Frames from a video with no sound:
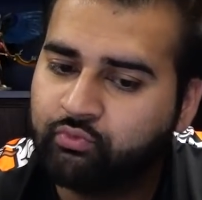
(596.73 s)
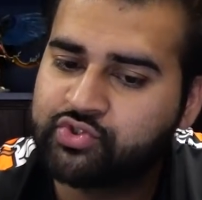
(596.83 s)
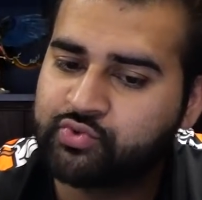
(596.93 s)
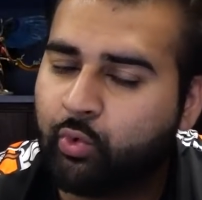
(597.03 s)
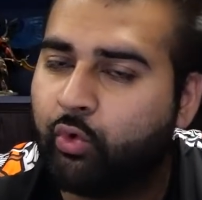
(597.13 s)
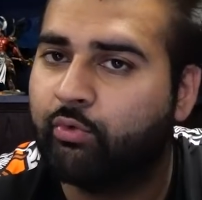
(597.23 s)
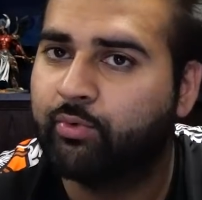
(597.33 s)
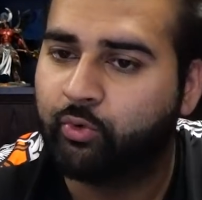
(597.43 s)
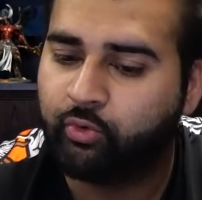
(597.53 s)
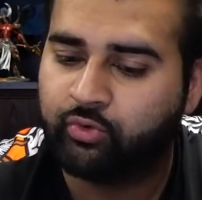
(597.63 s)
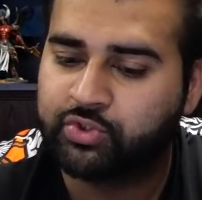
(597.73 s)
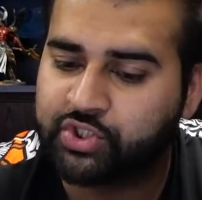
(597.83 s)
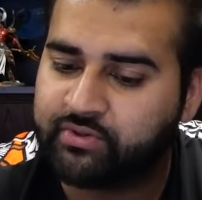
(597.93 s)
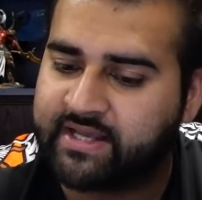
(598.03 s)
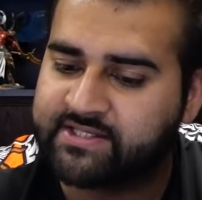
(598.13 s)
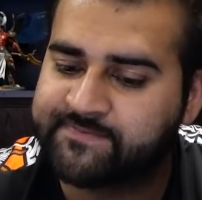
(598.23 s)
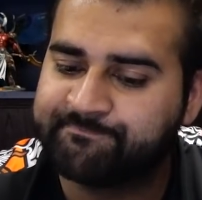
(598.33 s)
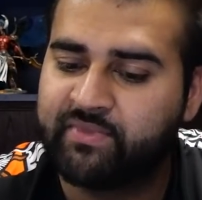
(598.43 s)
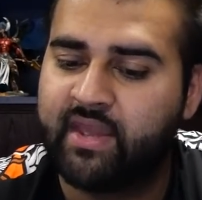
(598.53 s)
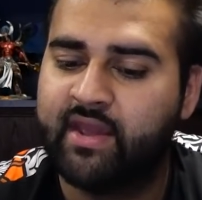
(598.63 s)
swarm or horde units.
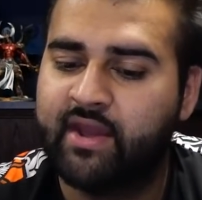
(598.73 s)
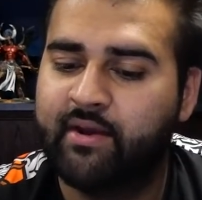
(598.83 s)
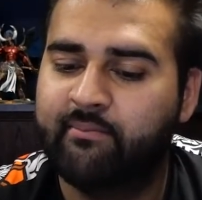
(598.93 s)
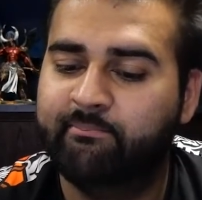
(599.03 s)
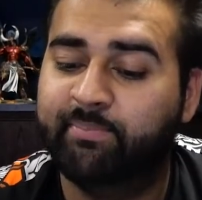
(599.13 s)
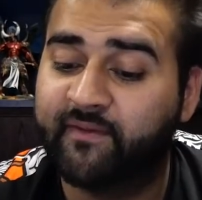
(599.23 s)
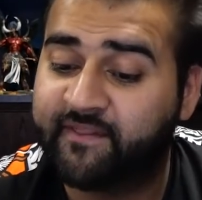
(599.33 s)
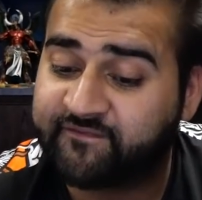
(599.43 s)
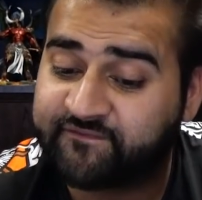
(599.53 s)
But the